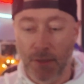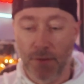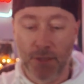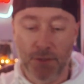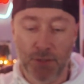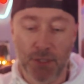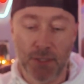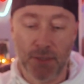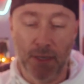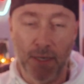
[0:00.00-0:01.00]
than
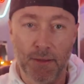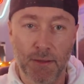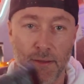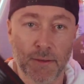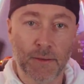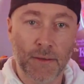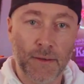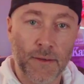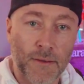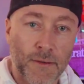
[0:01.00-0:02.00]
just like the
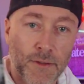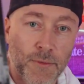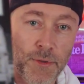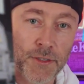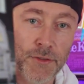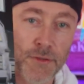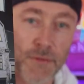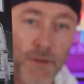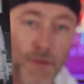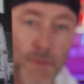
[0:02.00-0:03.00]
pictures
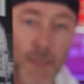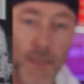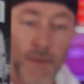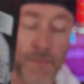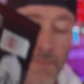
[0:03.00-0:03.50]
of everybody.